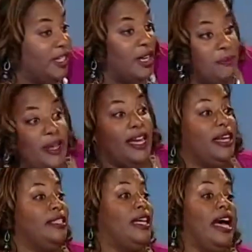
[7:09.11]
on their yes.
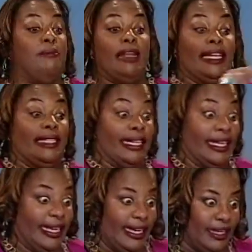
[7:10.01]
page, I'm like, yeah.
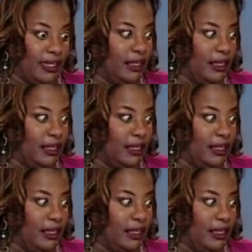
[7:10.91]
delete!